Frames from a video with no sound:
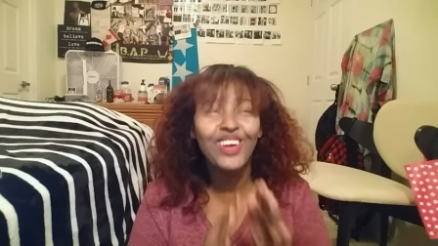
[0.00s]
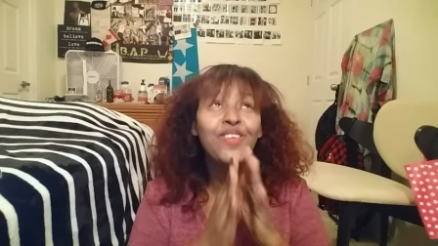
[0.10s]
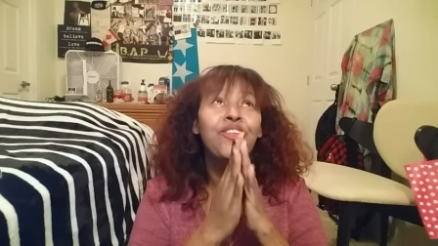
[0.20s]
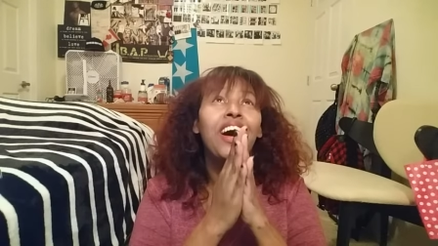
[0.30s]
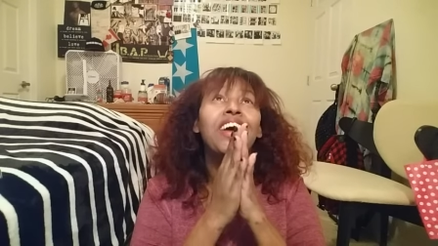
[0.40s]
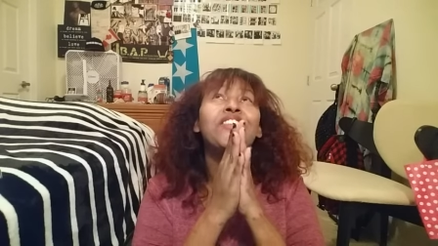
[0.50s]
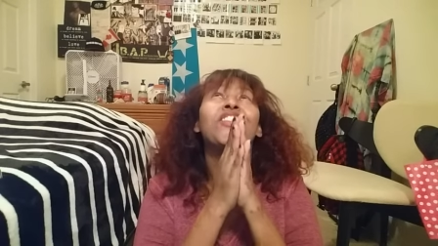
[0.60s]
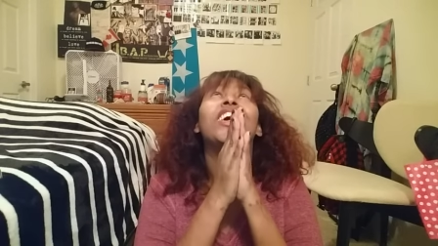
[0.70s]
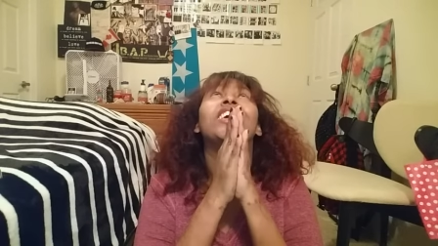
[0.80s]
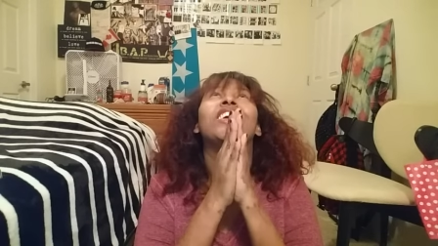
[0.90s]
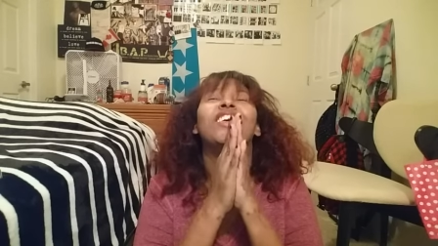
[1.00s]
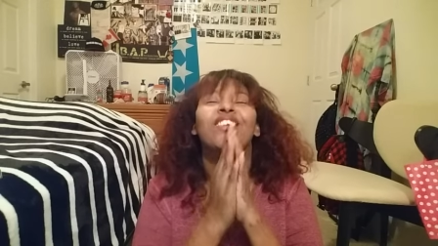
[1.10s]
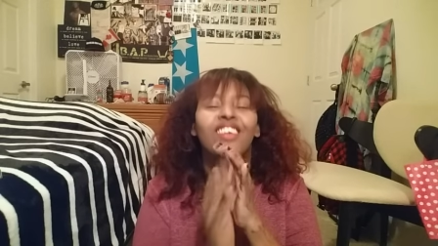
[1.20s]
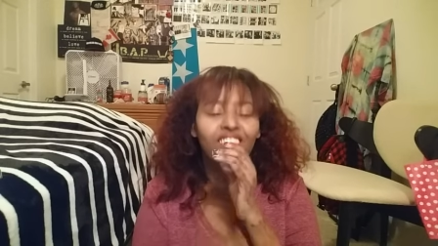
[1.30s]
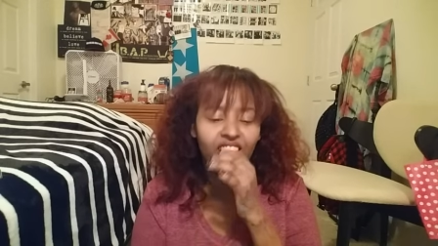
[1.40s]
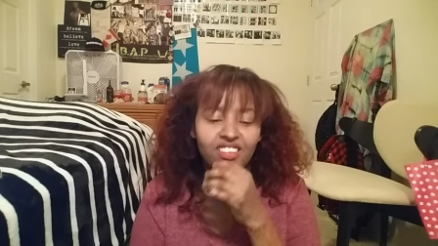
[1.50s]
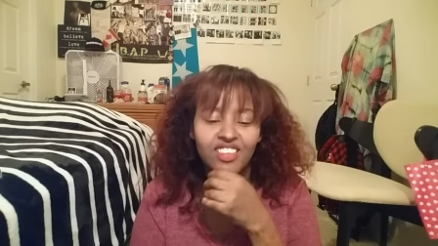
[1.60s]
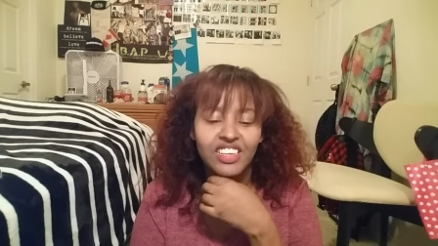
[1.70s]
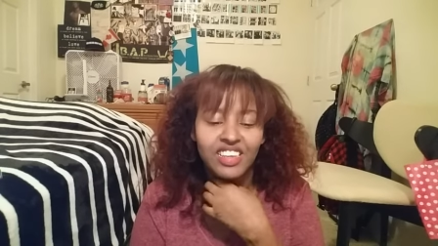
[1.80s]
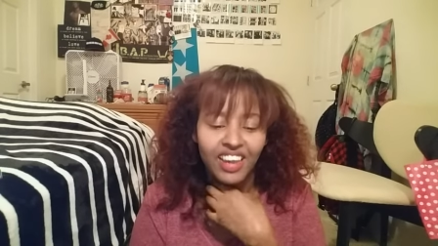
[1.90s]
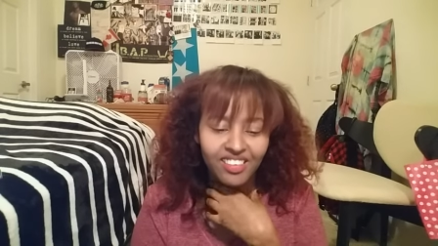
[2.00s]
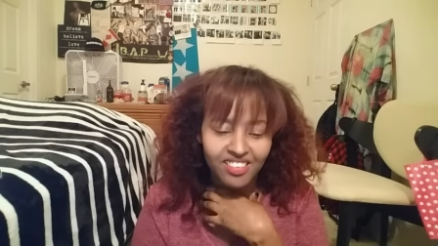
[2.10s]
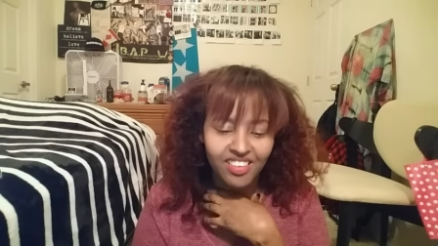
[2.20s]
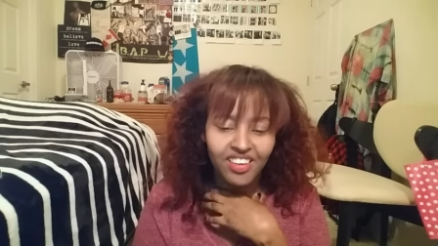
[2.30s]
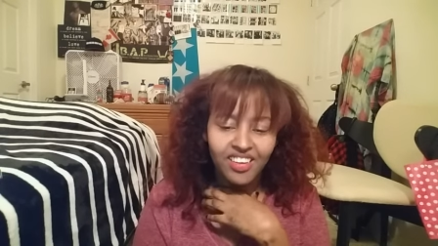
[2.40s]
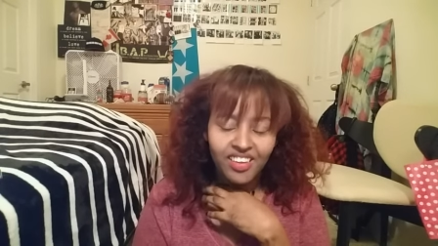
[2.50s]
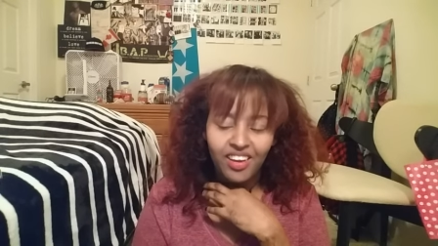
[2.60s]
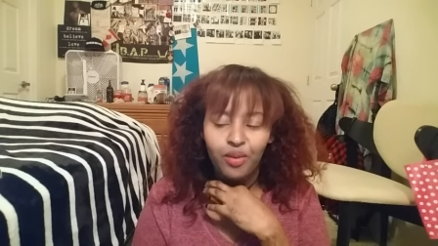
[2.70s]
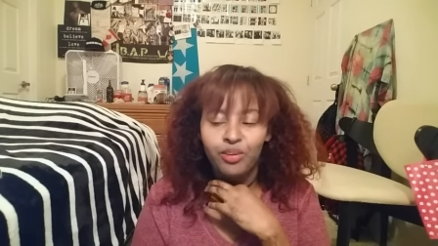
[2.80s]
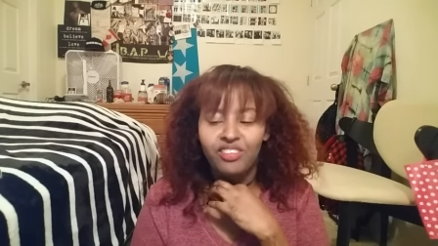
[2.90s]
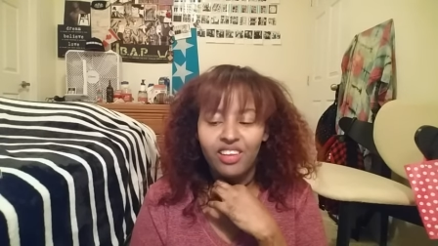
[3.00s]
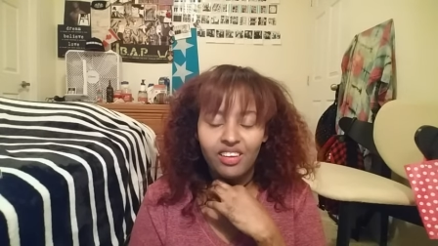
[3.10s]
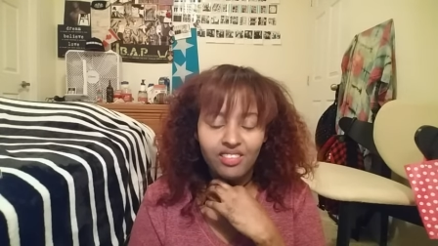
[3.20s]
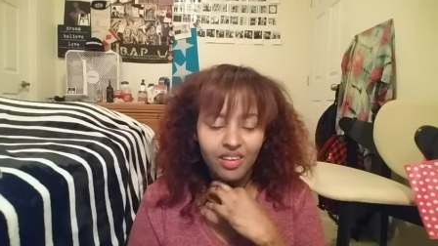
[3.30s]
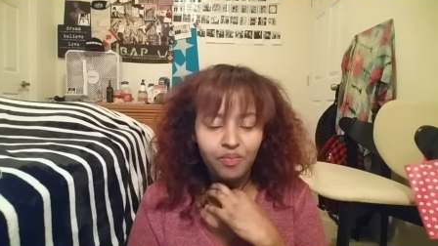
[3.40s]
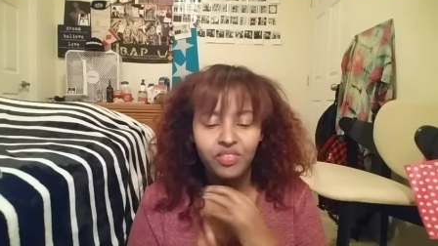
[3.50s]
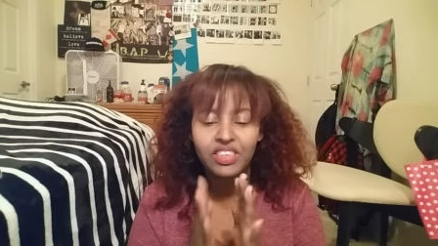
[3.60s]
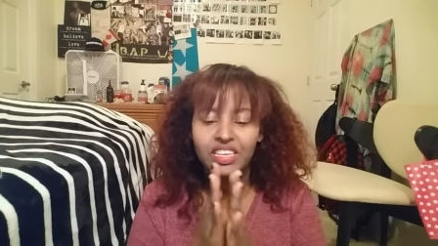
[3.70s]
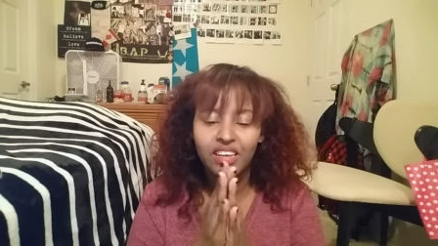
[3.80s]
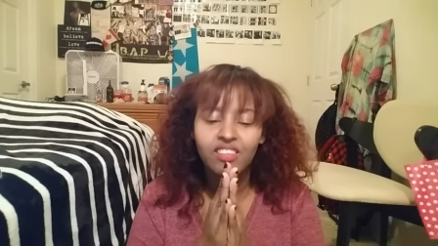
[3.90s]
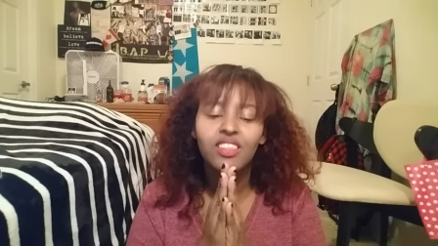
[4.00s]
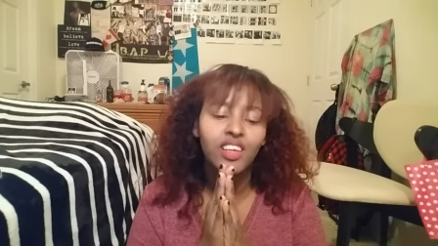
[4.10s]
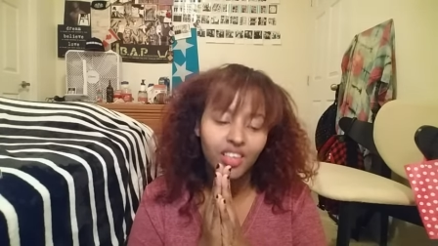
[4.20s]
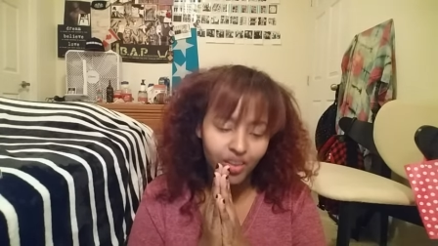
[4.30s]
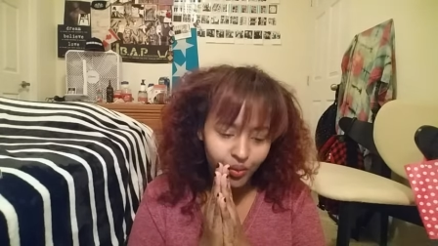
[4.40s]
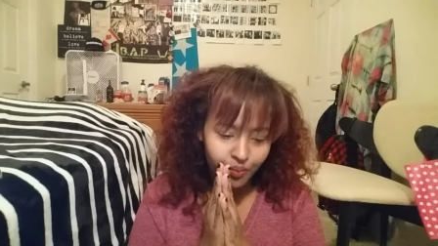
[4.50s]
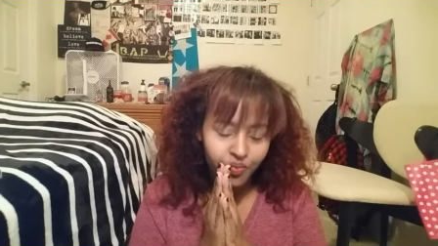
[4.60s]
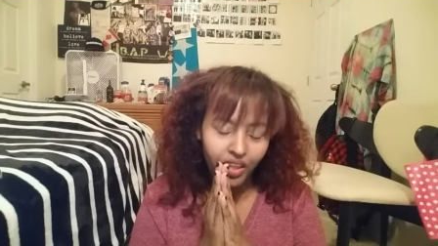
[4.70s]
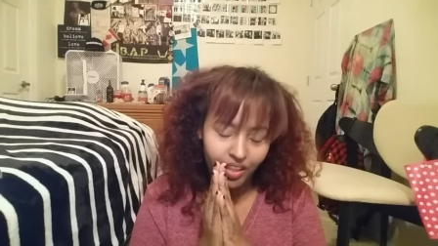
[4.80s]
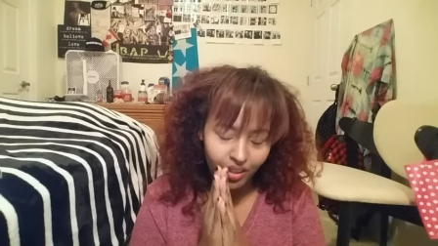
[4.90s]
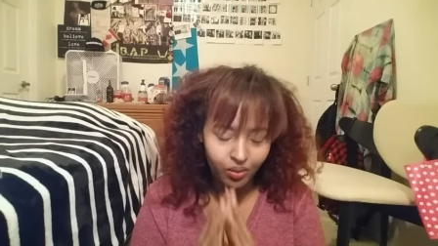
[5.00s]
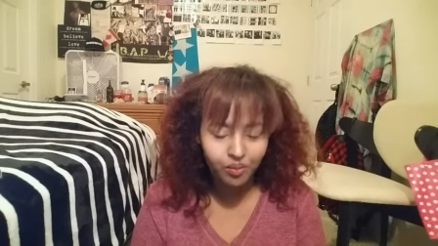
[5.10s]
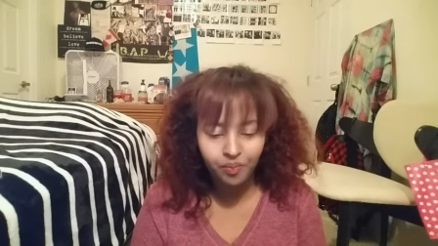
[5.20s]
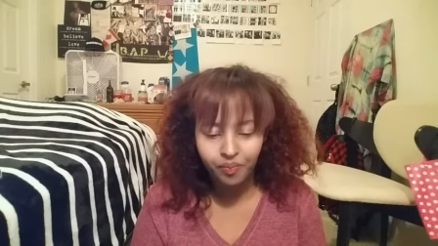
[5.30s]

35. Thank you. STS. I almost said STS. Thank you. Thank you.